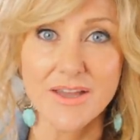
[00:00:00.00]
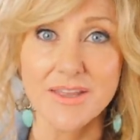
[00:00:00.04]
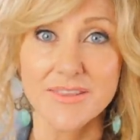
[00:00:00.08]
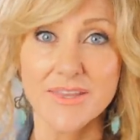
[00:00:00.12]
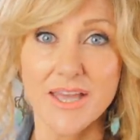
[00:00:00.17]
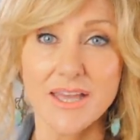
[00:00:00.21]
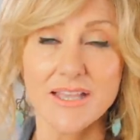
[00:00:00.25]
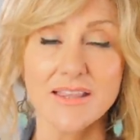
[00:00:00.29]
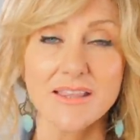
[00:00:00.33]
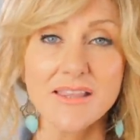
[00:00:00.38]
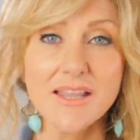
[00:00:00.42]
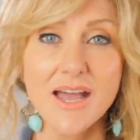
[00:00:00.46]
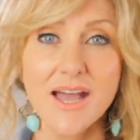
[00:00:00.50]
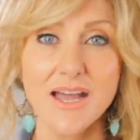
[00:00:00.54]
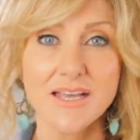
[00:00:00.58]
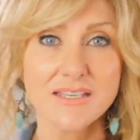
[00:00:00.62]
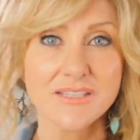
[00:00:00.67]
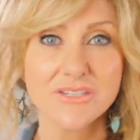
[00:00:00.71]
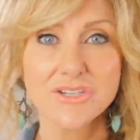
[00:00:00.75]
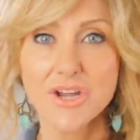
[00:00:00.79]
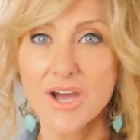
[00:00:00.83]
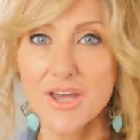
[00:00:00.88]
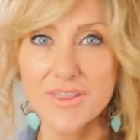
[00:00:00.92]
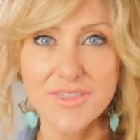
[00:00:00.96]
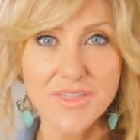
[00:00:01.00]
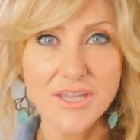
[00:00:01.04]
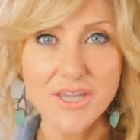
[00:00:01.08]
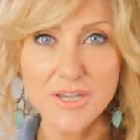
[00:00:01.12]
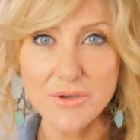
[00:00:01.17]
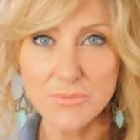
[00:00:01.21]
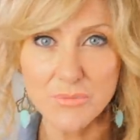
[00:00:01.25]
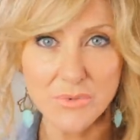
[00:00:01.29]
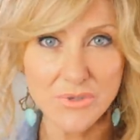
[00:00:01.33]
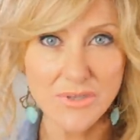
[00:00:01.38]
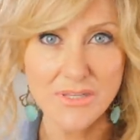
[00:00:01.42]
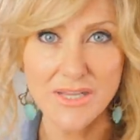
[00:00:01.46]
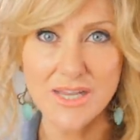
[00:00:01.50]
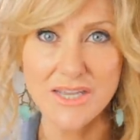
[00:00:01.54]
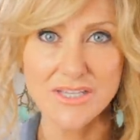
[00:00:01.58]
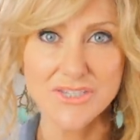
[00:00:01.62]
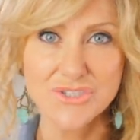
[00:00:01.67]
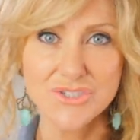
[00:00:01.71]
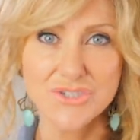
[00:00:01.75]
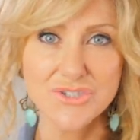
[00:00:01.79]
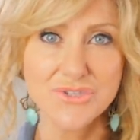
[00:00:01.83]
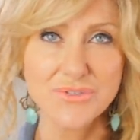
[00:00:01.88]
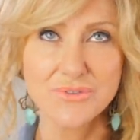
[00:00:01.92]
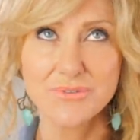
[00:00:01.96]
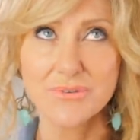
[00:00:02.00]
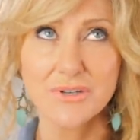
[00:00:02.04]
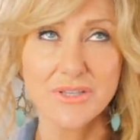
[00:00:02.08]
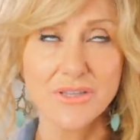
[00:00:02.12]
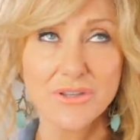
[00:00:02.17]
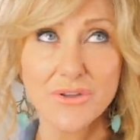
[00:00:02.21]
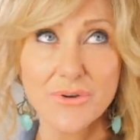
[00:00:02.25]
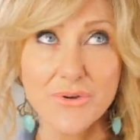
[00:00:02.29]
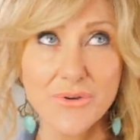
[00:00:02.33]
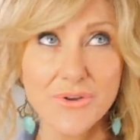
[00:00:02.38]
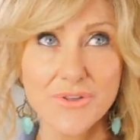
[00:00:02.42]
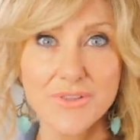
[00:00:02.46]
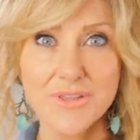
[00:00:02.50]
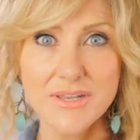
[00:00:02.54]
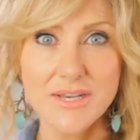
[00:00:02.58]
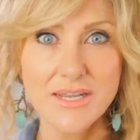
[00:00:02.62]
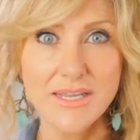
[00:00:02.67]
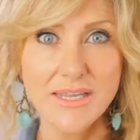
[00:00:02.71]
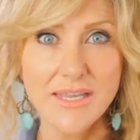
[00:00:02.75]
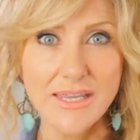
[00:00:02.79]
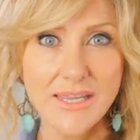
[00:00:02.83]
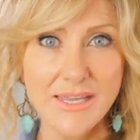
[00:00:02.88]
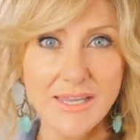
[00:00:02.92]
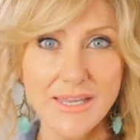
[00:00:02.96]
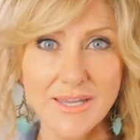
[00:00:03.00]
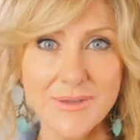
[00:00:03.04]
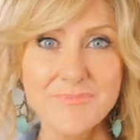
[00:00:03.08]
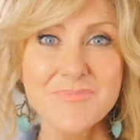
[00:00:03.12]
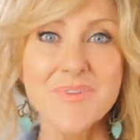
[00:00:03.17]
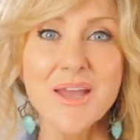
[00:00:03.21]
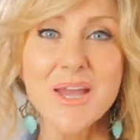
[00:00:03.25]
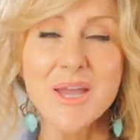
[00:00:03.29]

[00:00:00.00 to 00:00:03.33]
and they last, I think it would last you longer than a year,